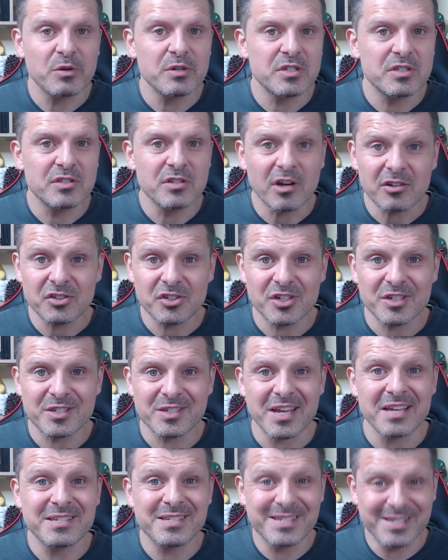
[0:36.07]
It's not just
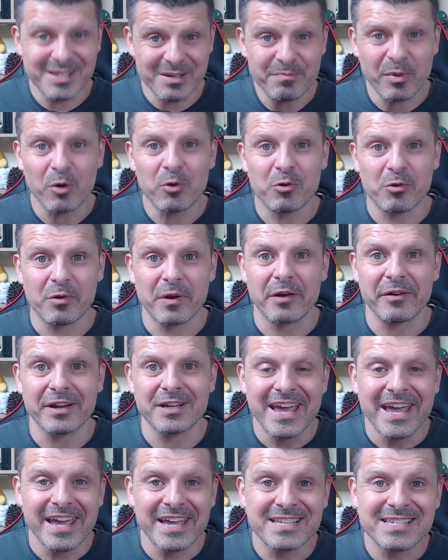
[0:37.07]
simple
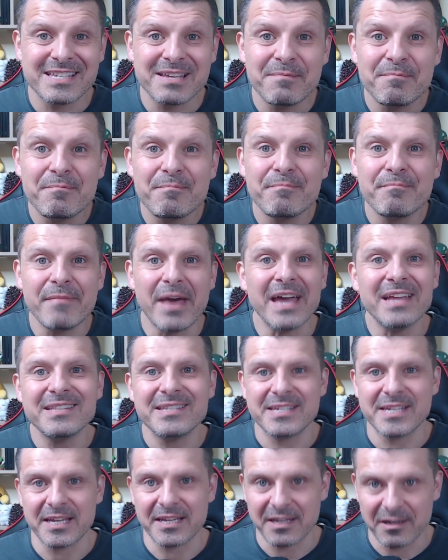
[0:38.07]
queries, it's
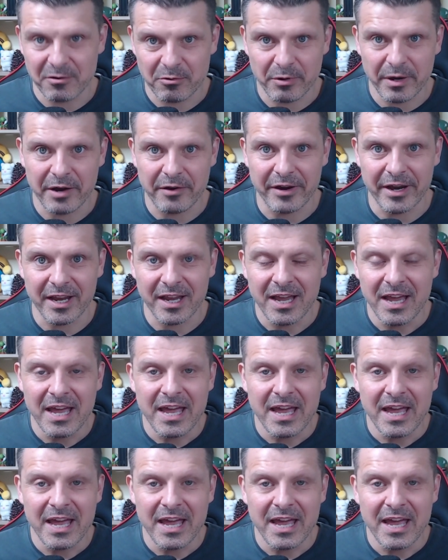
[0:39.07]
semantic querying.